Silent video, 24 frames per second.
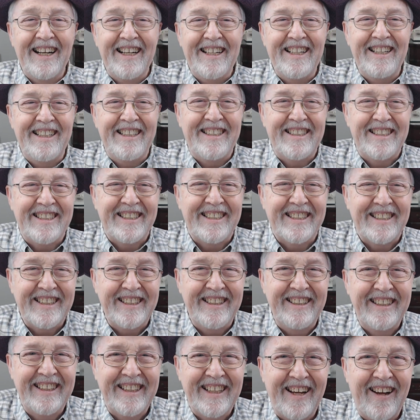And
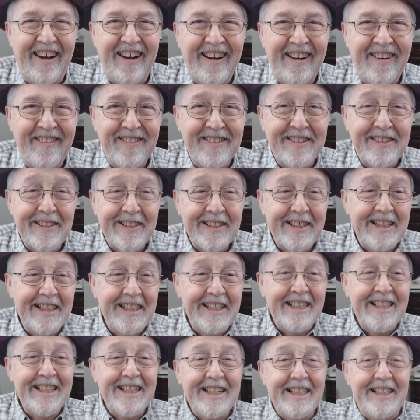she thought I was
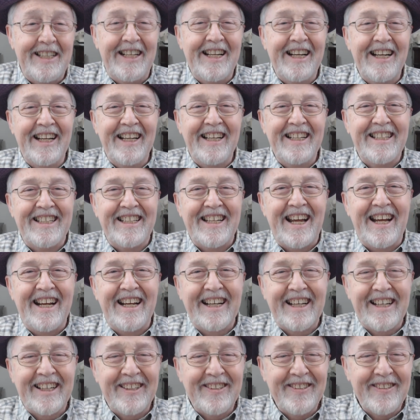just
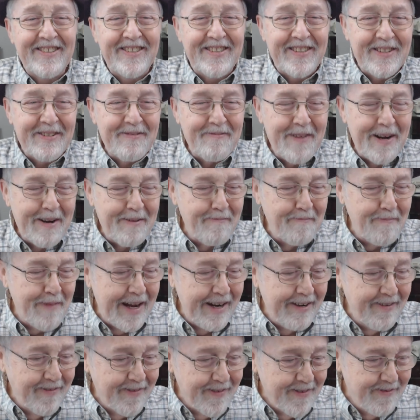taking her to my
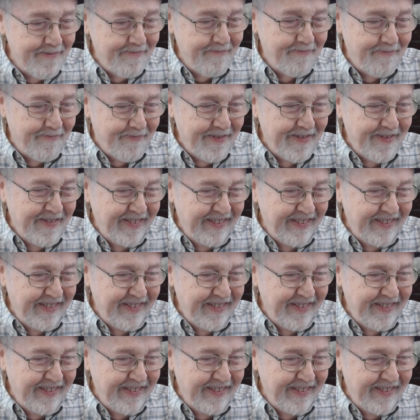bedroom,